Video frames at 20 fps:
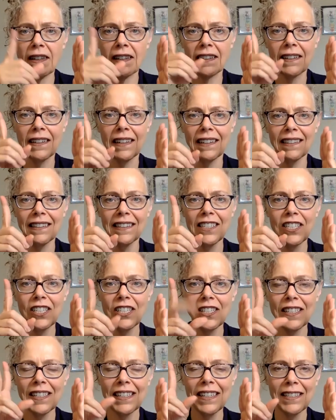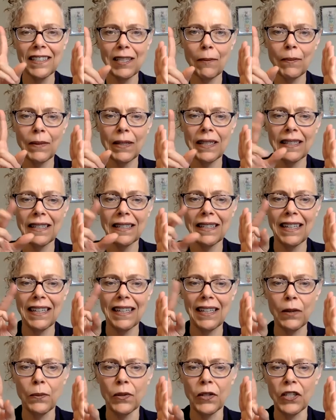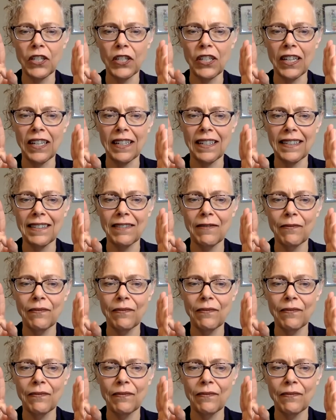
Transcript: acknowledged, accepted, and appreciated.